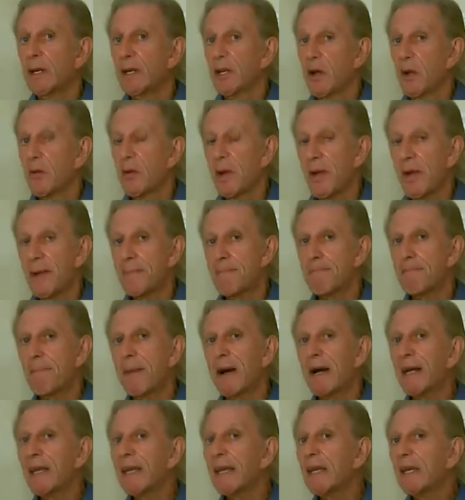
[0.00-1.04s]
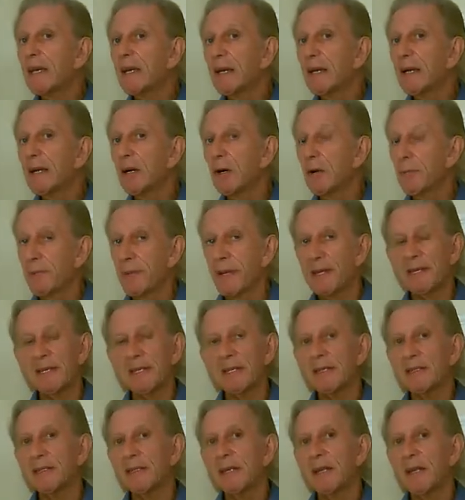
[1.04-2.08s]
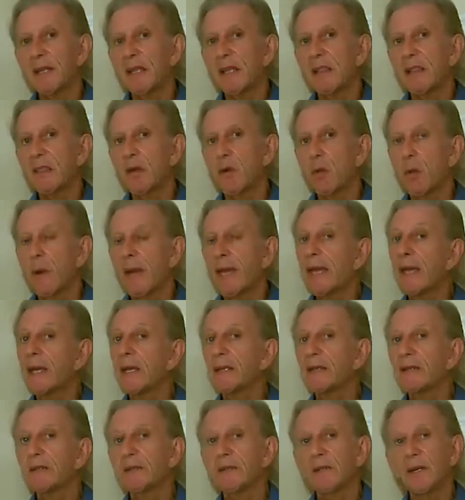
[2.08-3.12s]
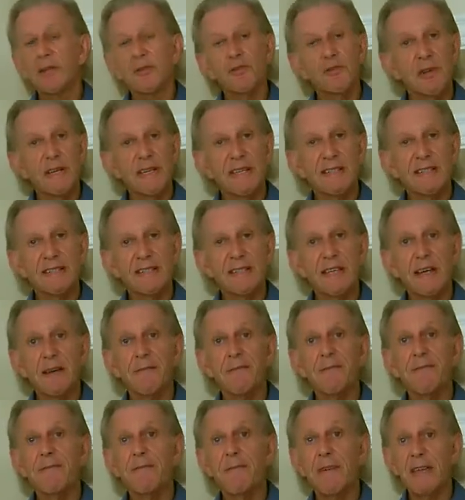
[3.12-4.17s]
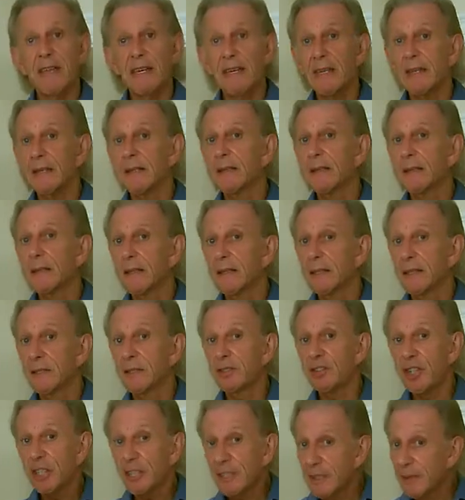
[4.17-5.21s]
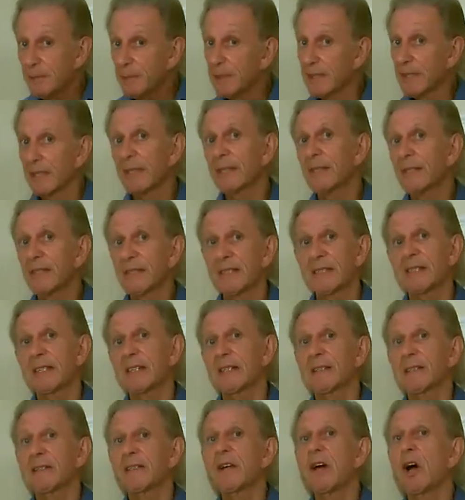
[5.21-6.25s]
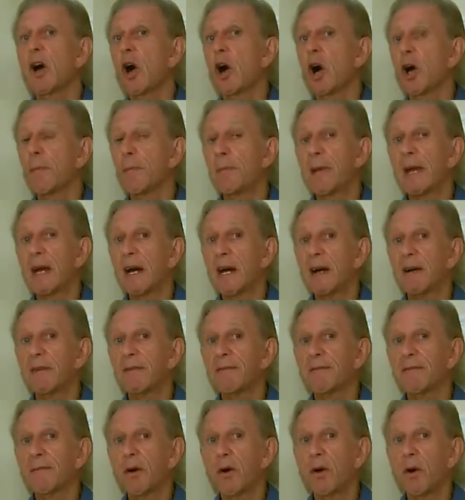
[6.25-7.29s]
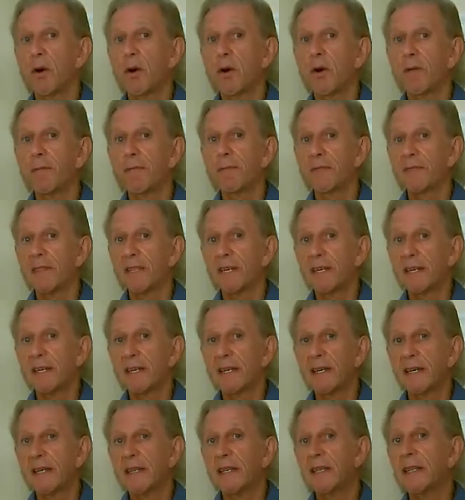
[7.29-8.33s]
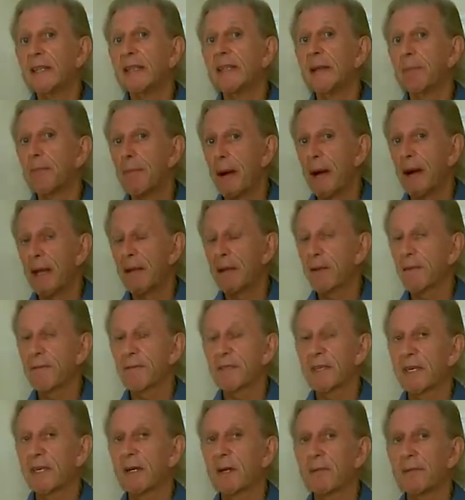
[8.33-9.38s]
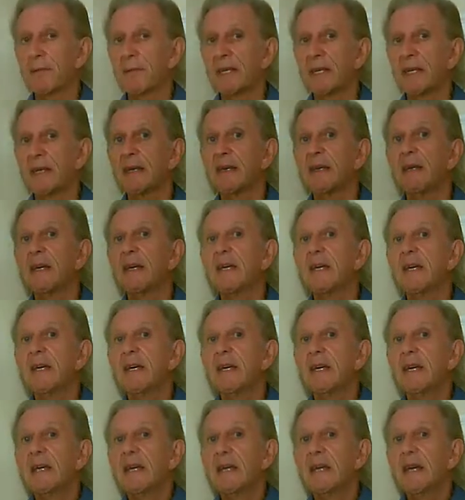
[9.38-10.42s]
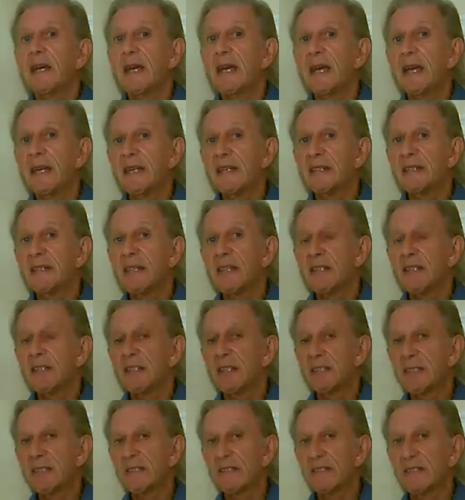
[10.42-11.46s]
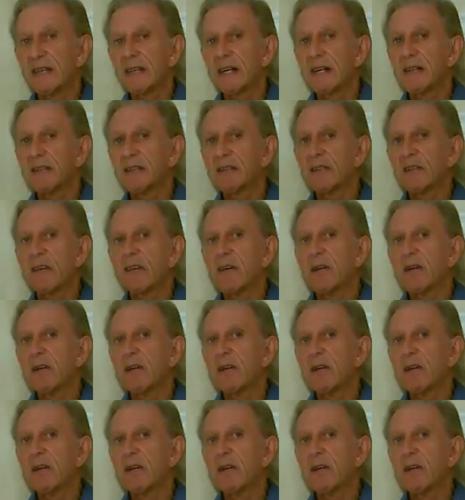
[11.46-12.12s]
Now, in my opinion, the way to address that very legitimate concern on behalf of the buyer of the company is to start